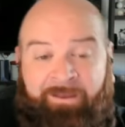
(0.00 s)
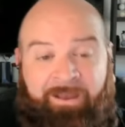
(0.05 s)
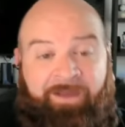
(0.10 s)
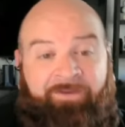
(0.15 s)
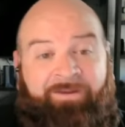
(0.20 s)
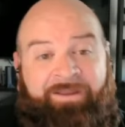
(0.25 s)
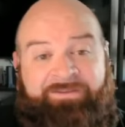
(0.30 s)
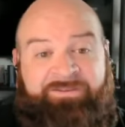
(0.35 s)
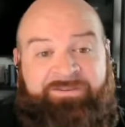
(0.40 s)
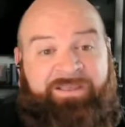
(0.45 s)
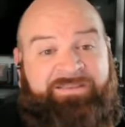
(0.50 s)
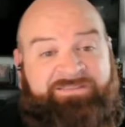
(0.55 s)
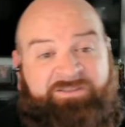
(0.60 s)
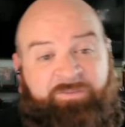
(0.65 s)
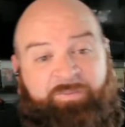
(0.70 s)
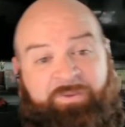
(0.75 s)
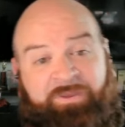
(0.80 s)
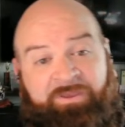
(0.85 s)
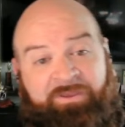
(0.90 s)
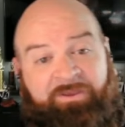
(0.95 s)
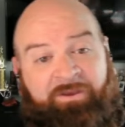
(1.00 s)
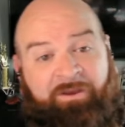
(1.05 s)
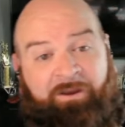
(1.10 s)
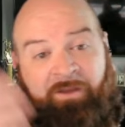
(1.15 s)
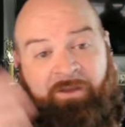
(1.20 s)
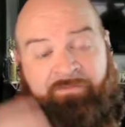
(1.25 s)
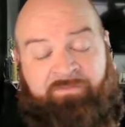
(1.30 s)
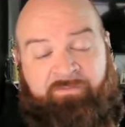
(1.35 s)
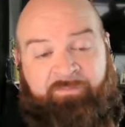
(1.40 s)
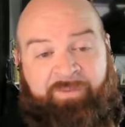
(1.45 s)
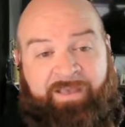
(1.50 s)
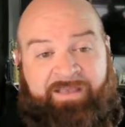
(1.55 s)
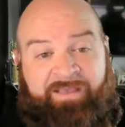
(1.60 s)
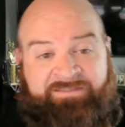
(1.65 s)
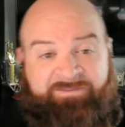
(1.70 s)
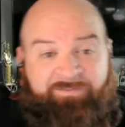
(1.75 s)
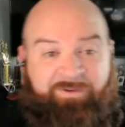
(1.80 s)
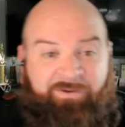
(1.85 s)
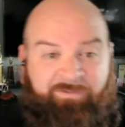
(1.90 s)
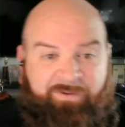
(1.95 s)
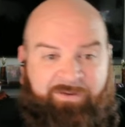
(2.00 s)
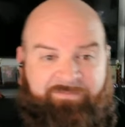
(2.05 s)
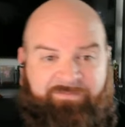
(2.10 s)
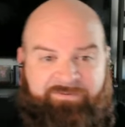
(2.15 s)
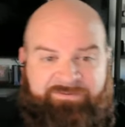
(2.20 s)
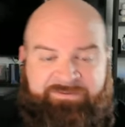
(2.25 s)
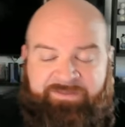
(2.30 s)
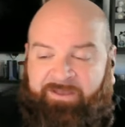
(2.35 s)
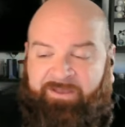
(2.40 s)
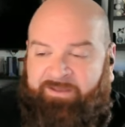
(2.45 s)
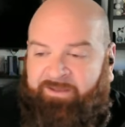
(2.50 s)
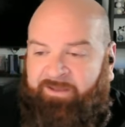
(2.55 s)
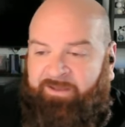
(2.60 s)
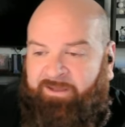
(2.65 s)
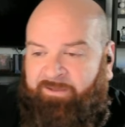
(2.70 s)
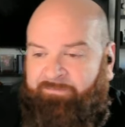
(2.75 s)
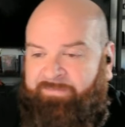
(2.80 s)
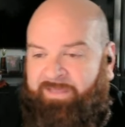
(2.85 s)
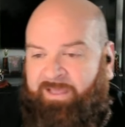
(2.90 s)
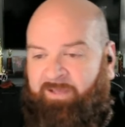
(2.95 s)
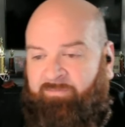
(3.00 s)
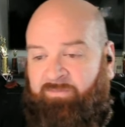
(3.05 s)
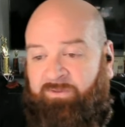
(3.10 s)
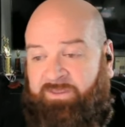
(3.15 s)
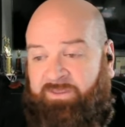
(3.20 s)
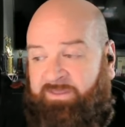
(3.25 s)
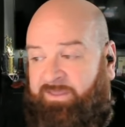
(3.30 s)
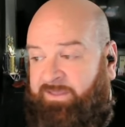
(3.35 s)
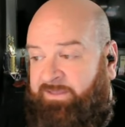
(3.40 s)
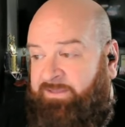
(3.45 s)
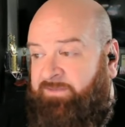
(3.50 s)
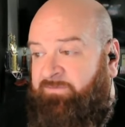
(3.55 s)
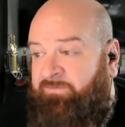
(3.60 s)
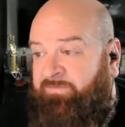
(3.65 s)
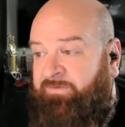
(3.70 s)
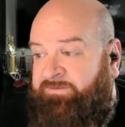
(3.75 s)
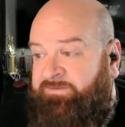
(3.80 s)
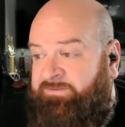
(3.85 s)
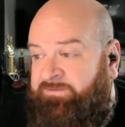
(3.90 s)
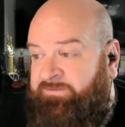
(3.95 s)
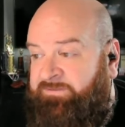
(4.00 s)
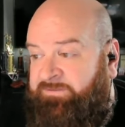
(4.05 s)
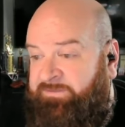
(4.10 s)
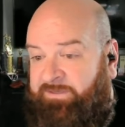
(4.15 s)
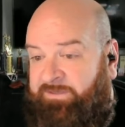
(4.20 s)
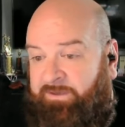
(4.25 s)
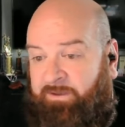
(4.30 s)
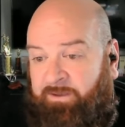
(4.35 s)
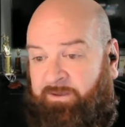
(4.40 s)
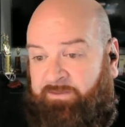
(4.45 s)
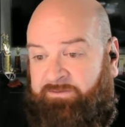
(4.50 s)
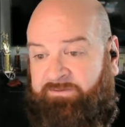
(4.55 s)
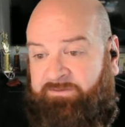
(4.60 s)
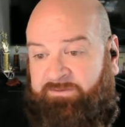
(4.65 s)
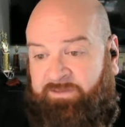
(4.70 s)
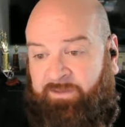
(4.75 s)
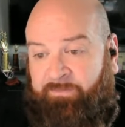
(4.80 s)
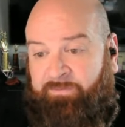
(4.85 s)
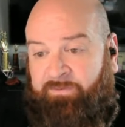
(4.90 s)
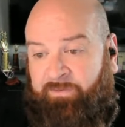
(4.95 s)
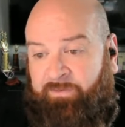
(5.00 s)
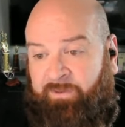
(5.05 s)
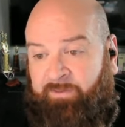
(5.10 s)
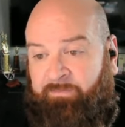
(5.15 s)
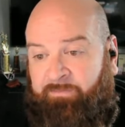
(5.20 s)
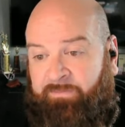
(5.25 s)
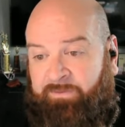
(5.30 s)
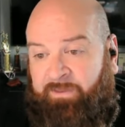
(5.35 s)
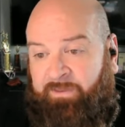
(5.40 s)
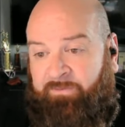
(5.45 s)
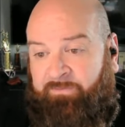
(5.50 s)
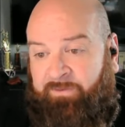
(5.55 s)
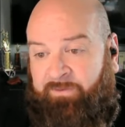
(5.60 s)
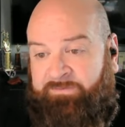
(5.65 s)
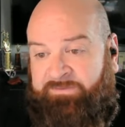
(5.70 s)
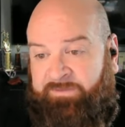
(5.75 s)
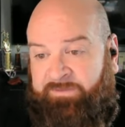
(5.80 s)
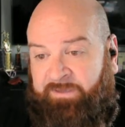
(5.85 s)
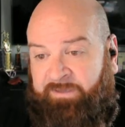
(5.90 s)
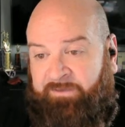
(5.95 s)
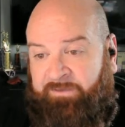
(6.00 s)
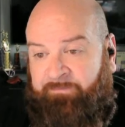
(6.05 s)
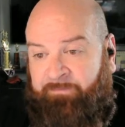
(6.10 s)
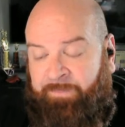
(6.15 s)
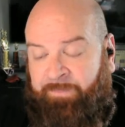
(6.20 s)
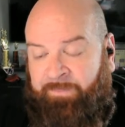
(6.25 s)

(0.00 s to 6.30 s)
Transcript: All right, so that's the PER off of basketballreference.com. Now I'm looking at efficiency on the WNBA website.